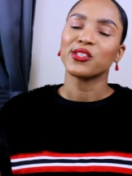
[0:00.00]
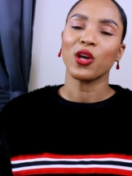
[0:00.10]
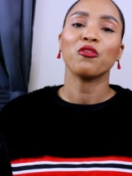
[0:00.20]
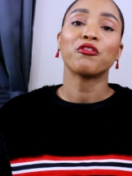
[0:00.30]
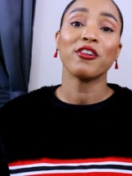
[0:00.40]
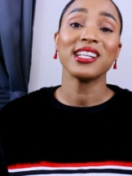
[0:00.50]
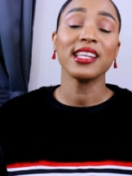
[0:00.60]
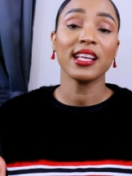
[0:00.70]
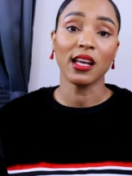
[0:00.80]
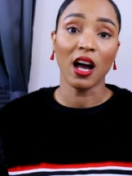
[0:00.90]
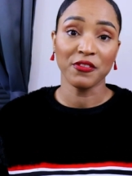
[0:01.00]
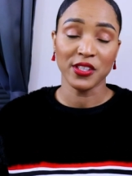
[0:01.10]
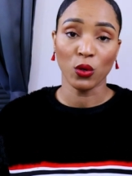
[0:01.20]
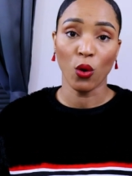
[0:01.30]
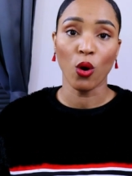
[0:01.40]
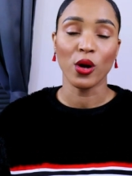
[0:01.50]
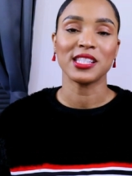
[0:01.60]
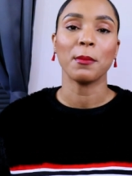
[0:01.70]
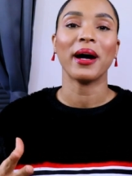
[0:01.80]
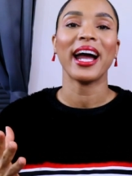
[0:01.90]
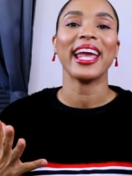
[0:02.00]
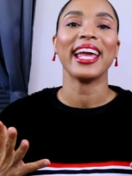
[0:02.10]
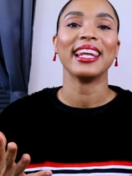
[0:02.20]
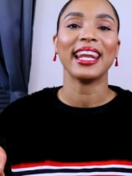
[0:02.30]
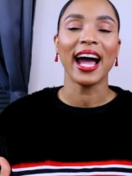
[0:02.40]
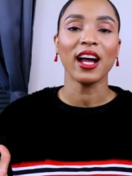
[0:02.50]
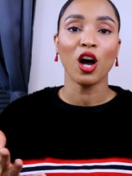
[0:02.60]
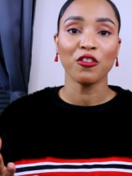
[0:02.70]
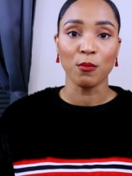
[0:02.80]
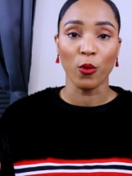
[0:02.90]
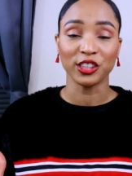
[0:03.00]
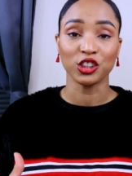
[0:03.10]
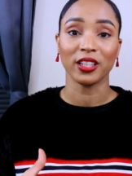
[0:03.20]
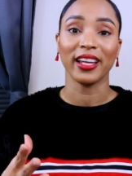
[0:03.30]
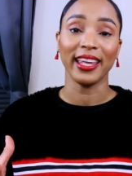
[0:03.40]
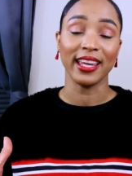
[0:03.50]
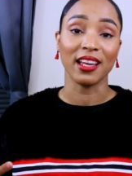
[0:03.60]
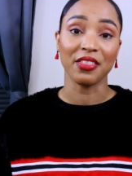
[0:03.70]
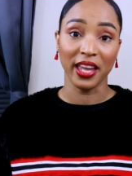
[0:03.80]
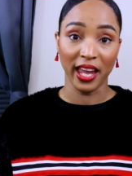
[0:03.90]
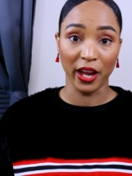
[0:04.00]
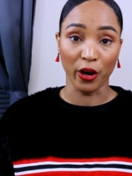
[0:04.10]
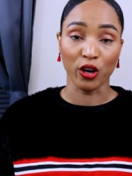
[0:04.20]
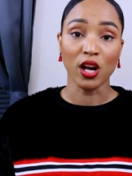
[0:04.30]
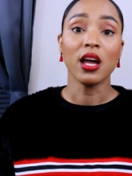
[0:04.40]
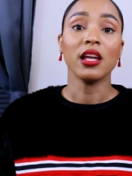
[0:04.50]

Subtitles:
So frizz is often caused by a lack of moisture in the hair.